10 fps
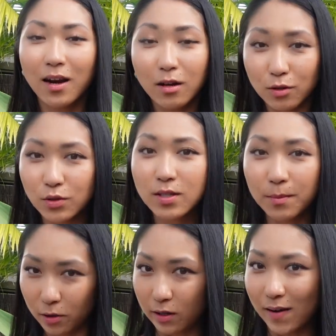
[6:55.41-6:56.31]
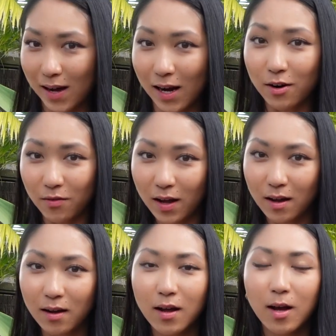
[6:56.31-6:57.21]
can lose some body fat
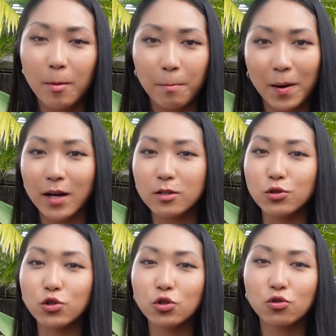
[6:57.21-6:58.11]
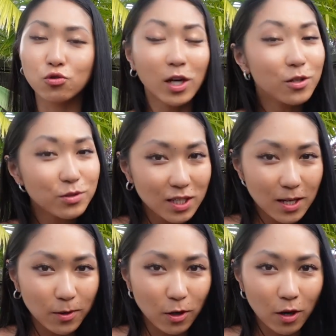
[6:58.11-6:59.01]
here and there, but you
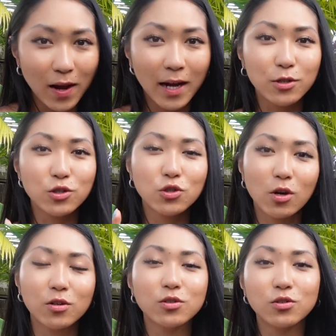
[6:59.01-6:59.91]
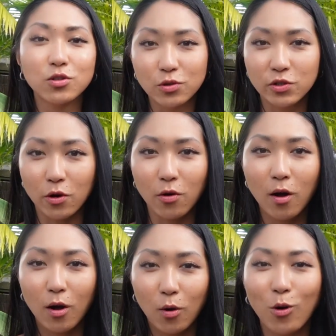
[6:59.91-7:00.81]
struggle to keep it off and you struggle to do
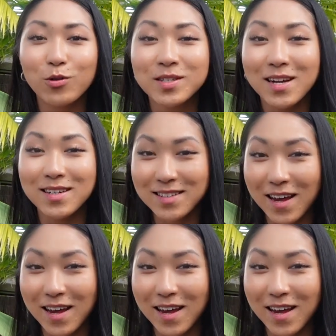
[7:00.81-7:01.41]
so while